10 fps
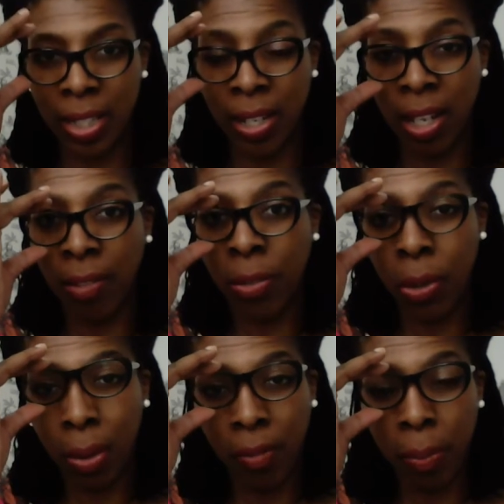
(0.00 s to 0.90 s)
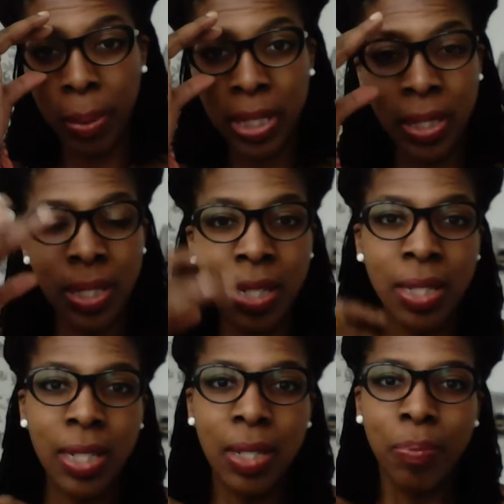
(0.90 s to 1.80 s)
And if you have a
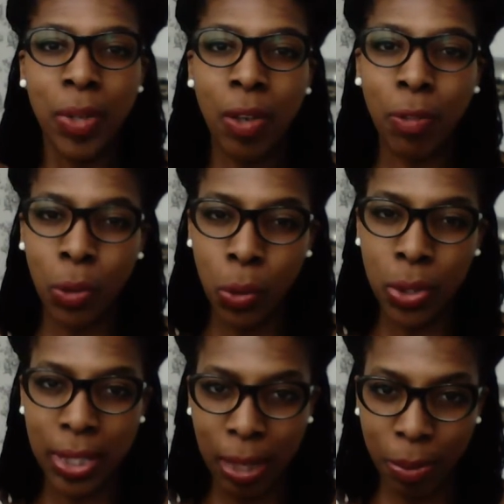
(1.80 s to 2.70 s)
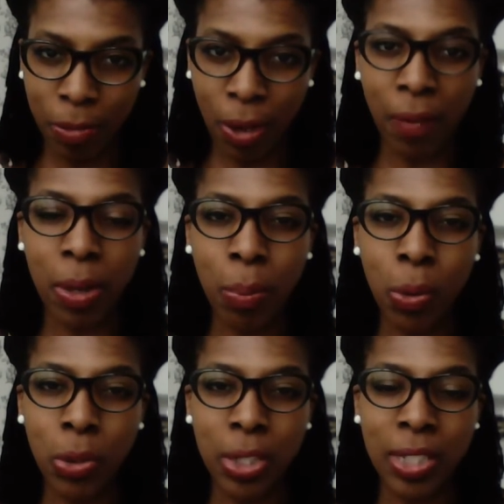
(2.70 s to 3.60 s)
business, of course, that'd be a very
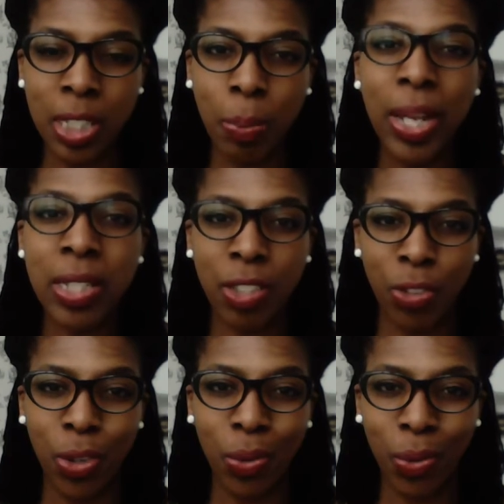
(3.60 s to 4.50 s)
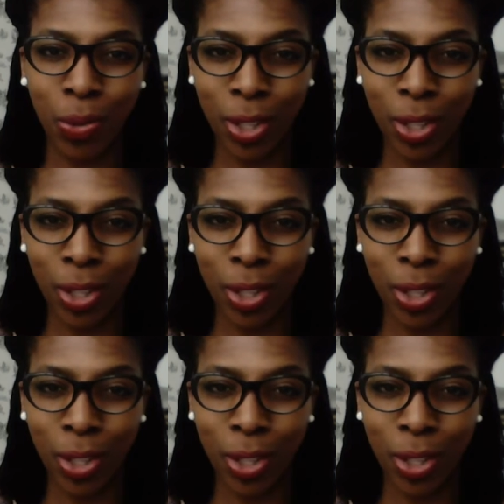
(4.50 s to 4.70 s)
important space for you,